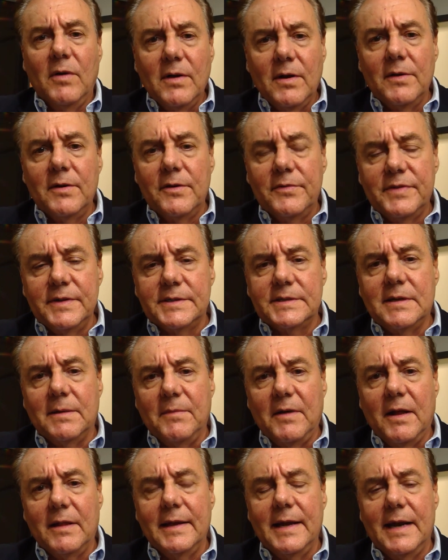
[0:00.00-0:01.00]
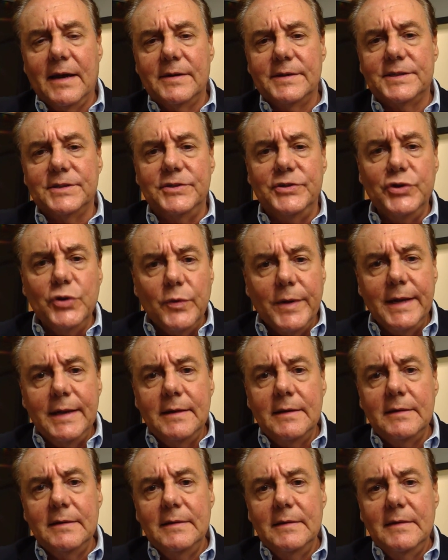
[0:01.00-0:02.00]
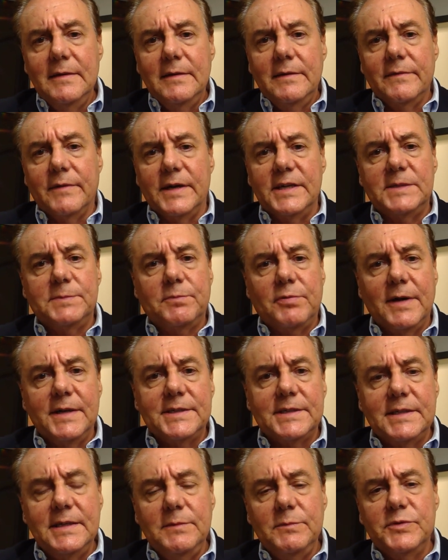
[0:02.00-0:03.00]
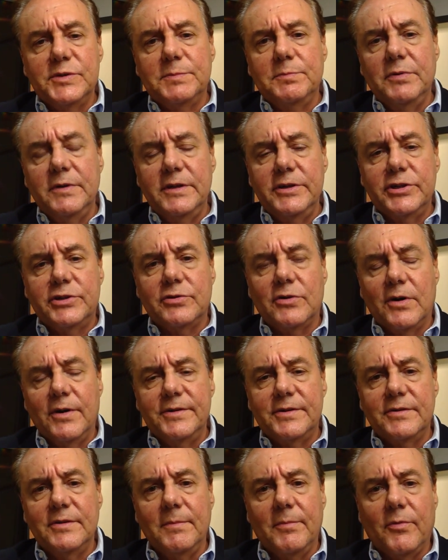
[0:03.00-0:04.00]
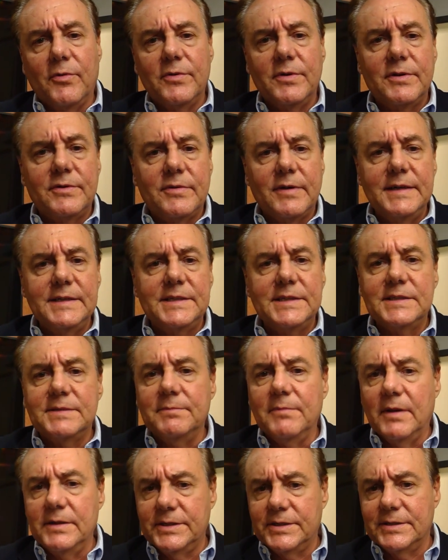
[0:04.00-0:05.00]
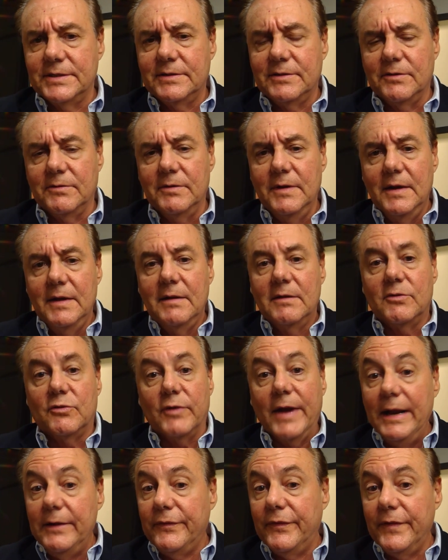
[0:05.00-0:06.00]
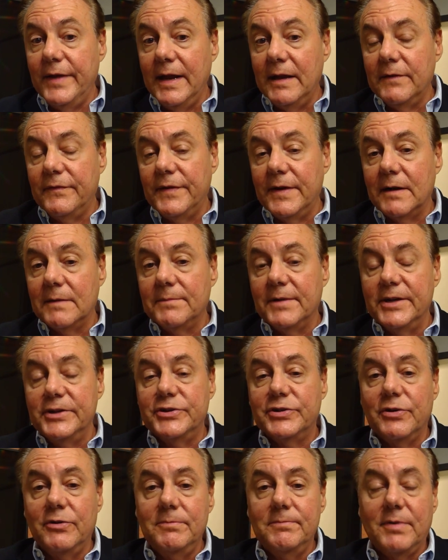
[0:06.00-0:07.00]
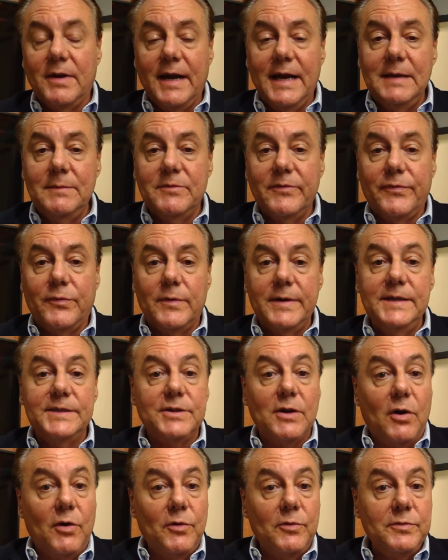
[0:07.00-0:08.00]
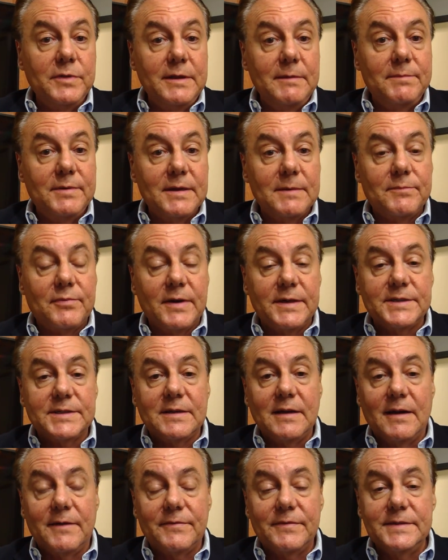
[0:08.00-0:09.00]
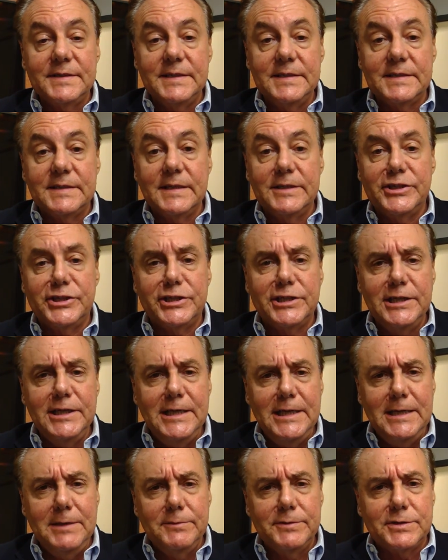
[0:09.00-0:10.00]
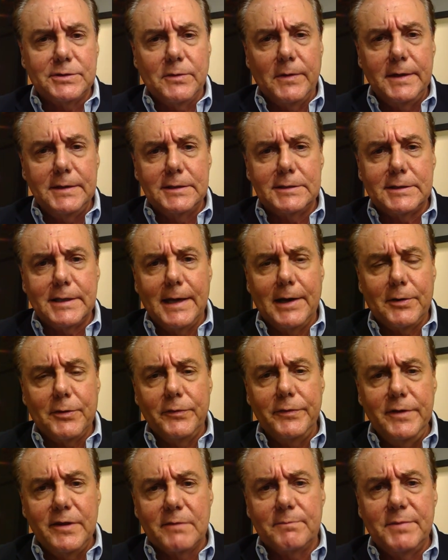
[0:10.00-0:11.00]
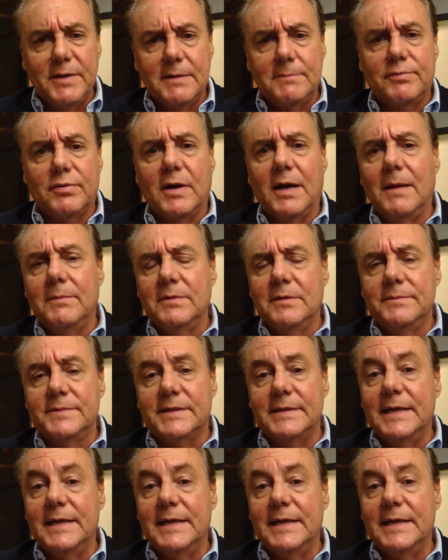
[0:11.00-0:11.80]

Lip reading: What on earth is Kamala Harris doing? Vice President was put in charge of the border crisis months ago. Great fanfare by Joe Biden. Before his only big press conference, he said she was going to tackle these big problems.